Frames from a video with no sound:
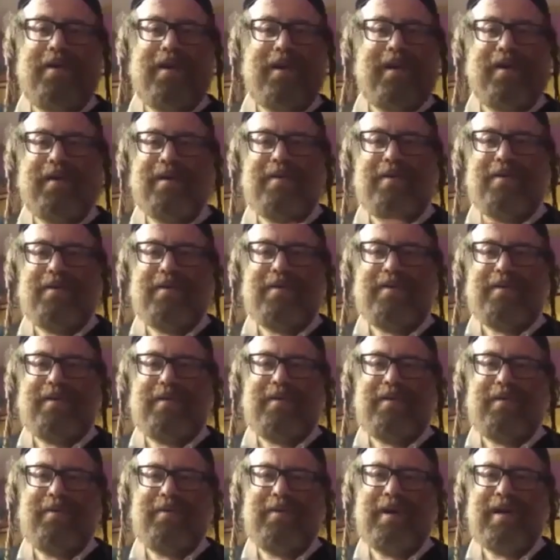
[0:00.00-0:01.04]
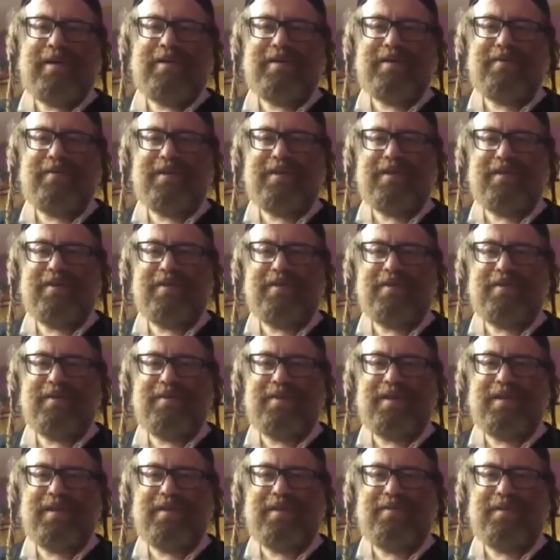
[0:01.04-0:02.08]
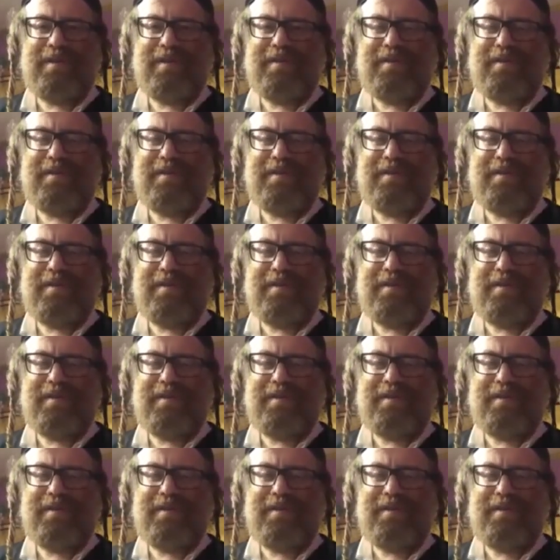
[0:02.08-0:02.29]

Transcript: why why is we should meat?